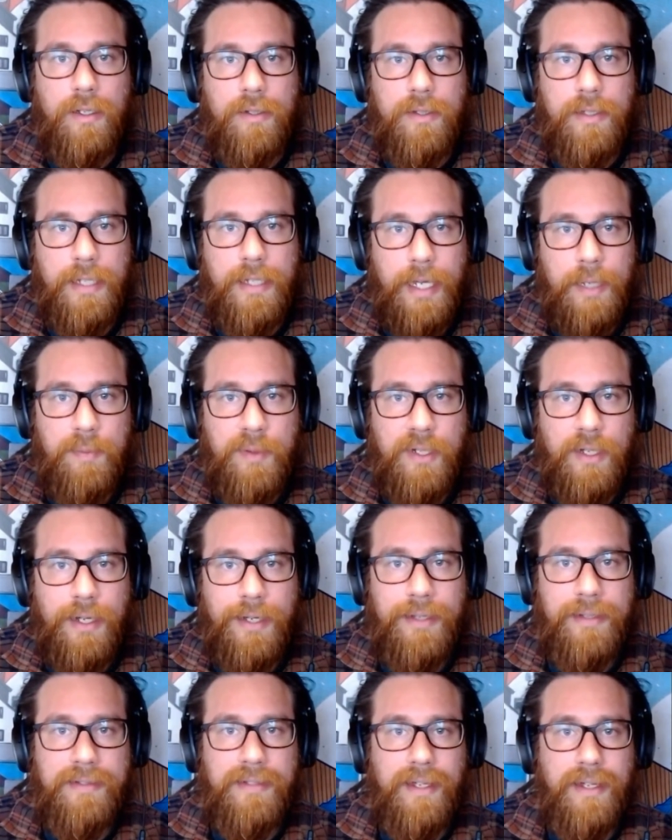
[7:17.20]
the API
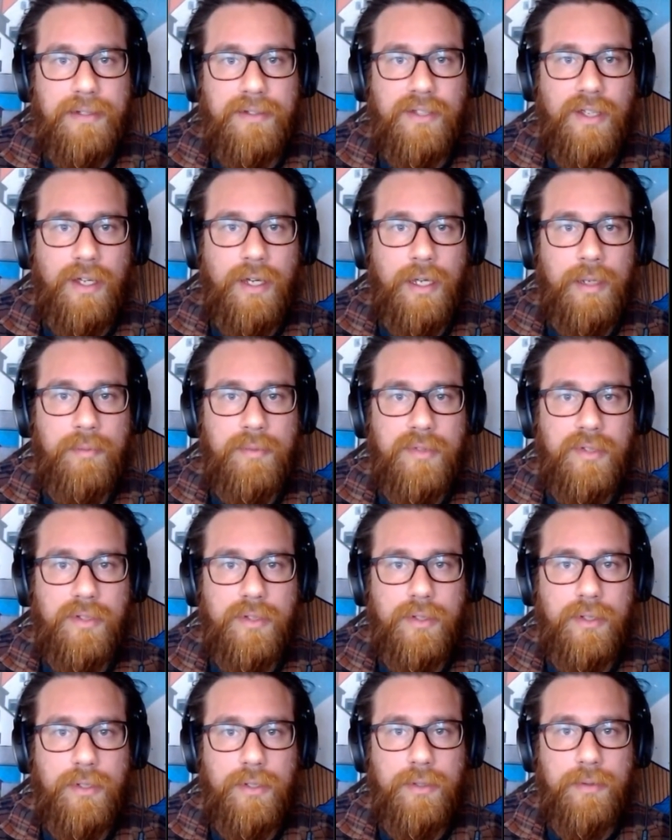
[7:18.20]
has had time
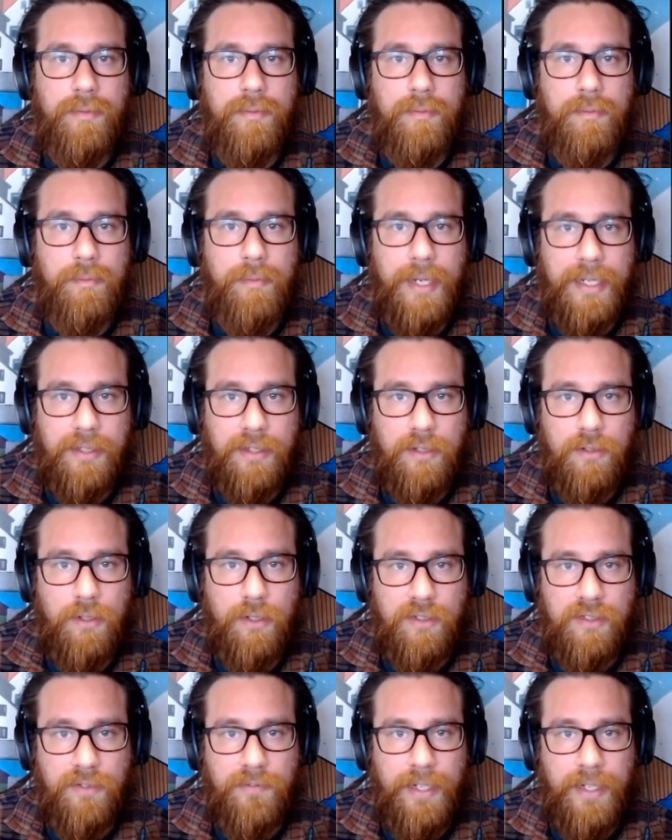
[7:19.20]
to make the
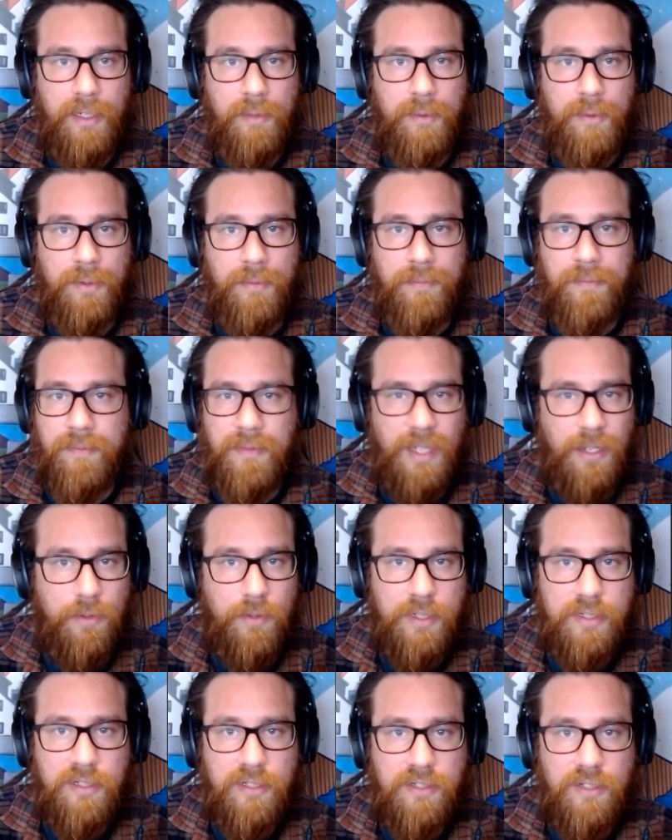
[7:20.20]
logs available.
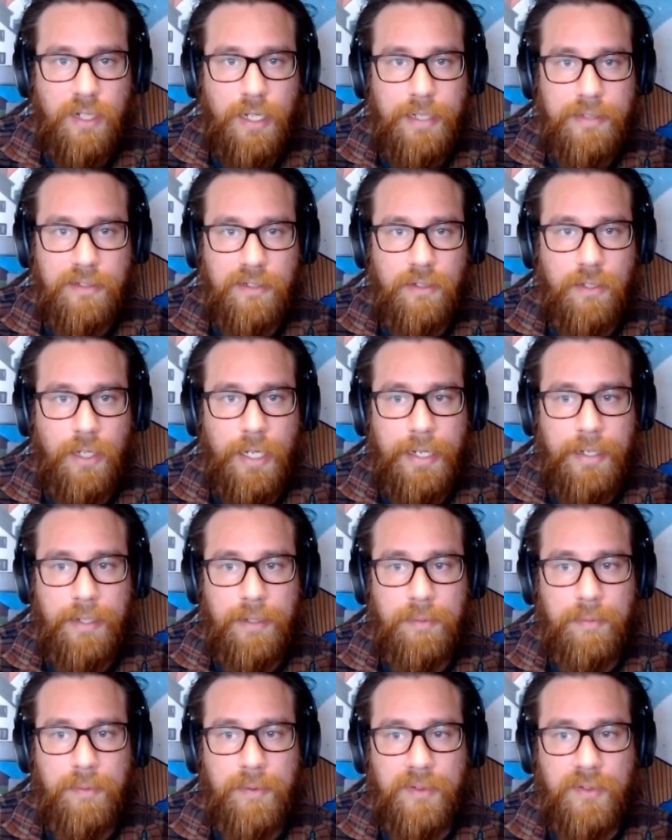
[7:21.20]
There is a slight
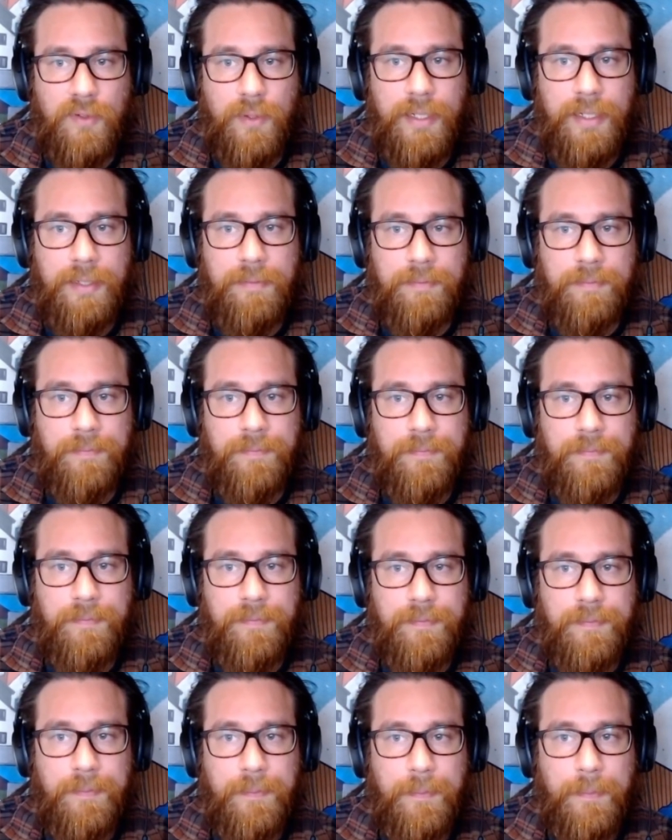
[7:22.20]
delay between
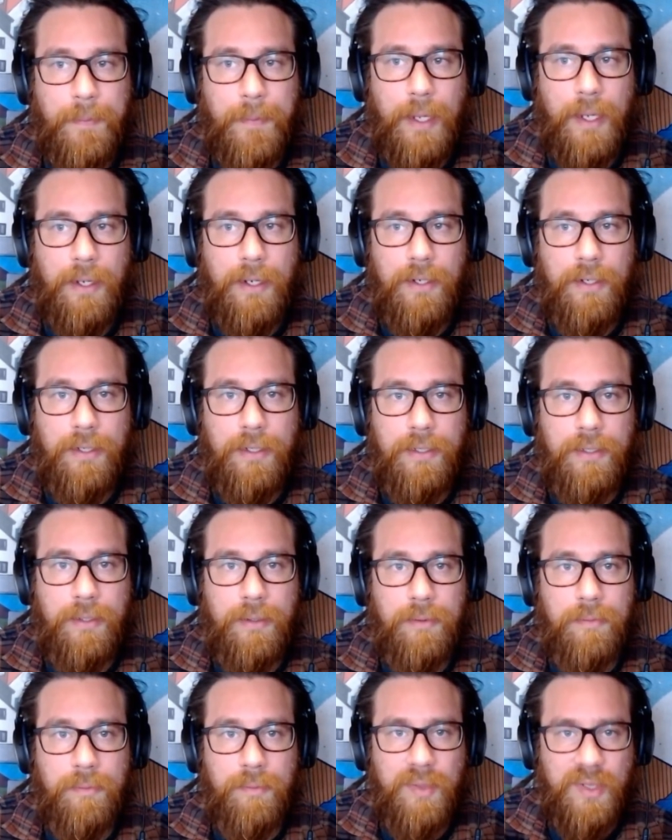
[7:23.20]

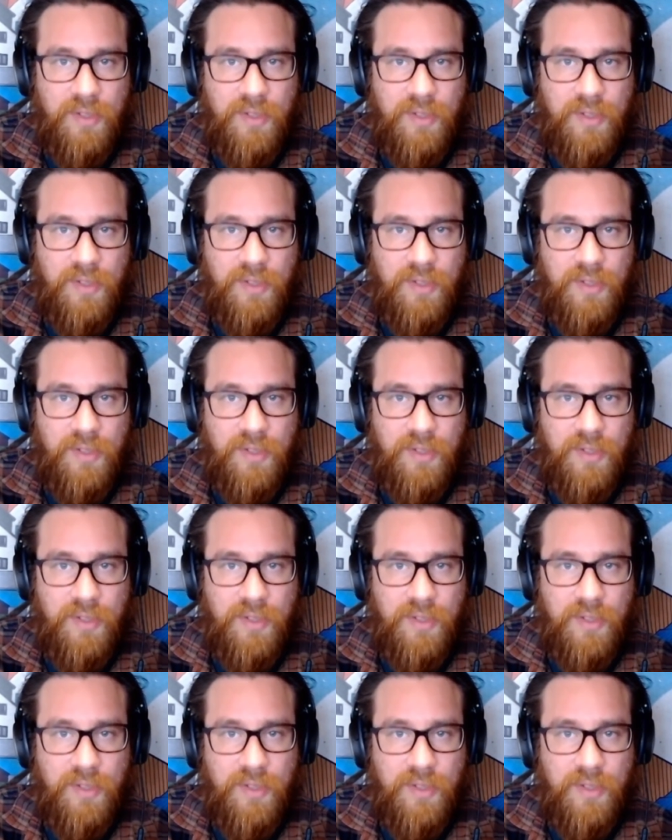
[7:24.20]
for